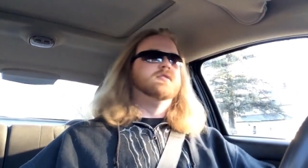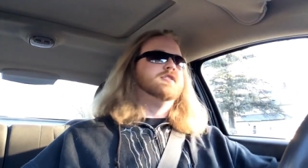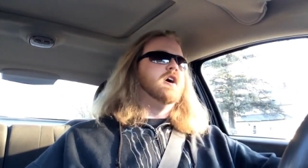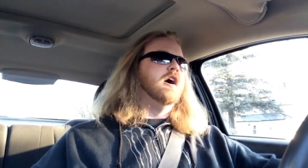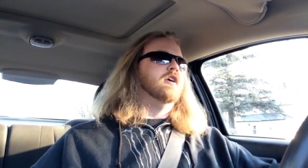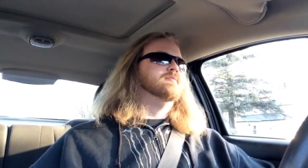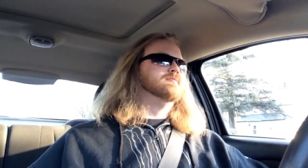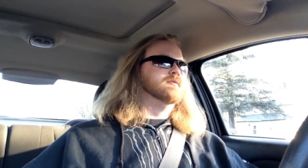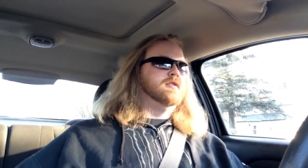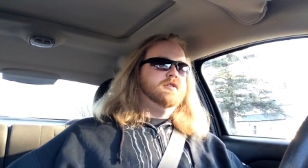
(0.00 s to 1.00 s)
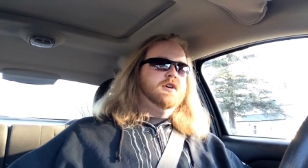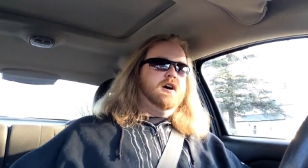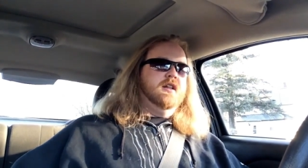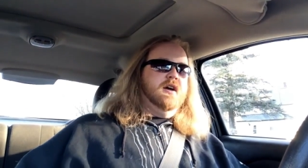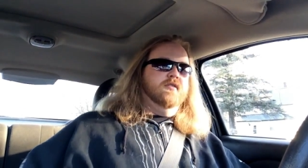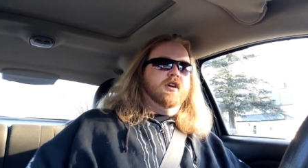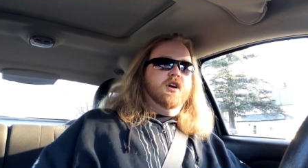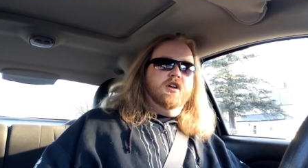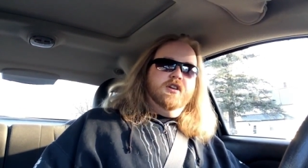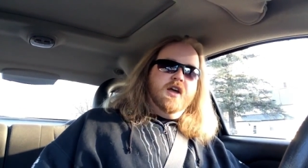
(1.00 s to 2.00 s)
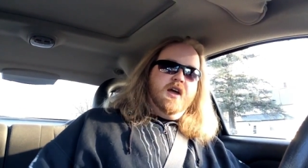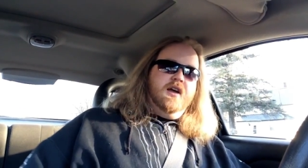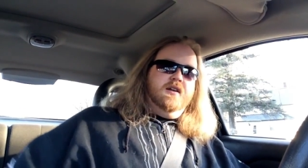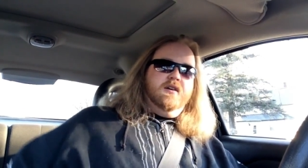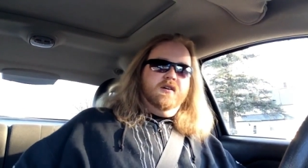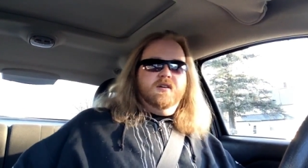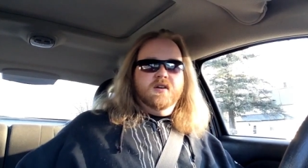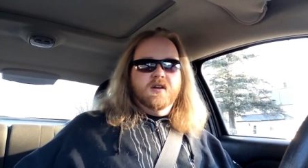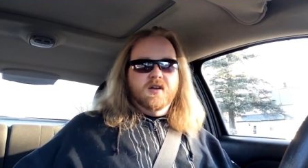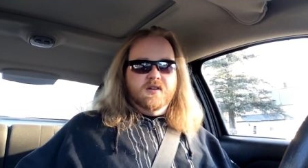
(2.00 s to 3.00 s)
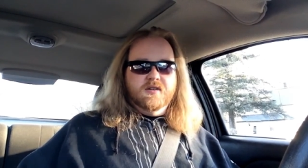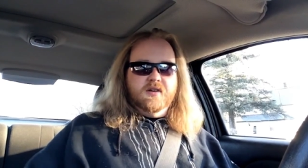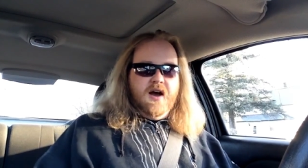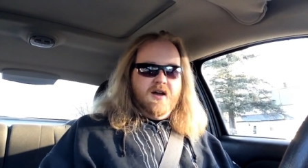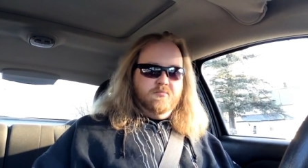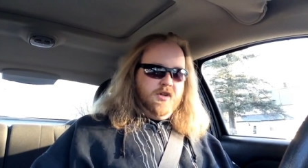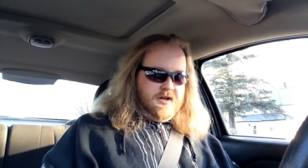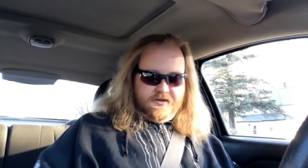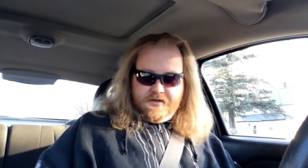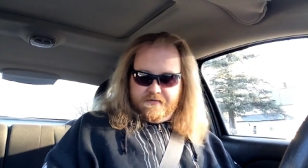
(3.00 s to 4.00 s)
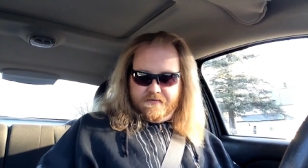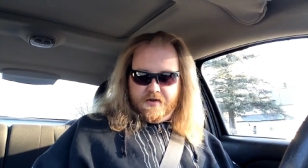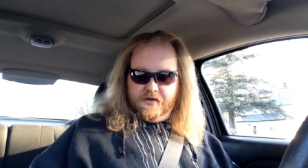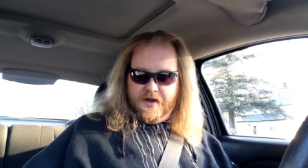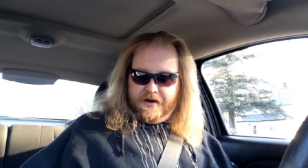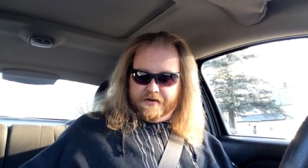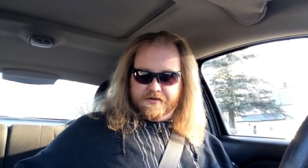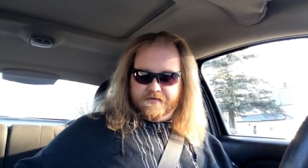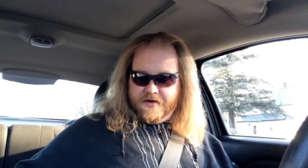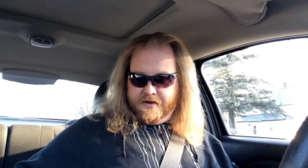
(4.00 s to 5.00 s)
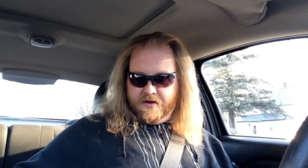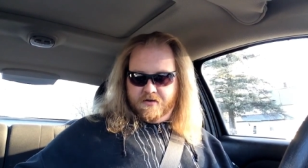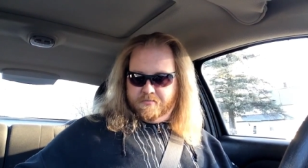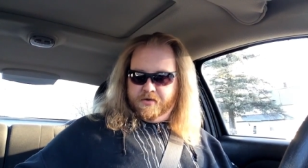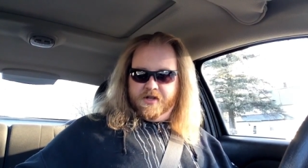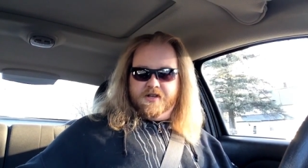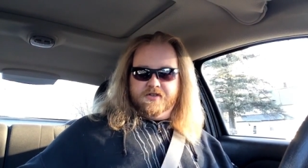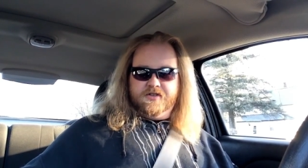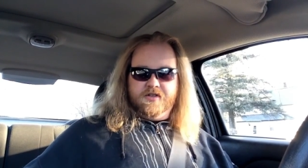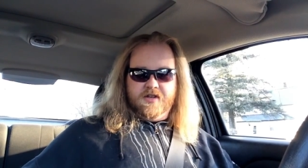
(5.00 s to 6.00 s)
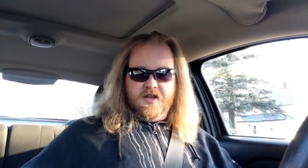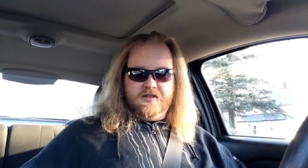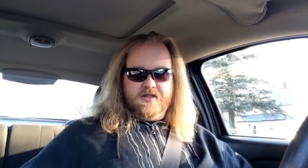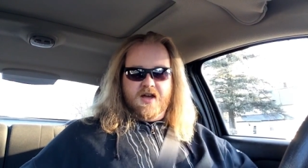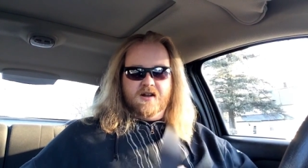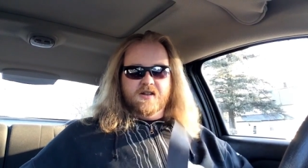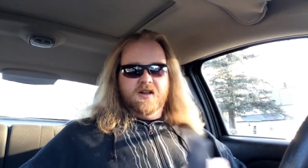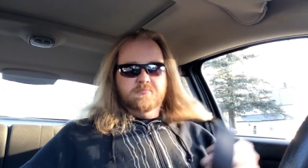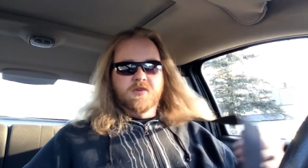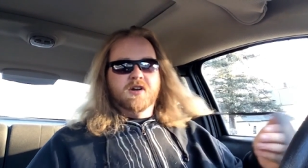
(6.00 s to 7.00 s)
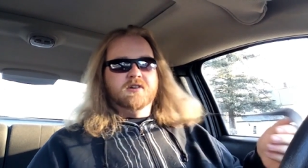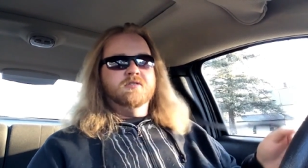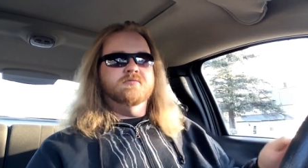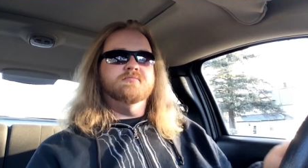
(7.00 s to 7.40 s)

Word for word: So, y'all have a good day. God bless. If you like this video, please hit that like button.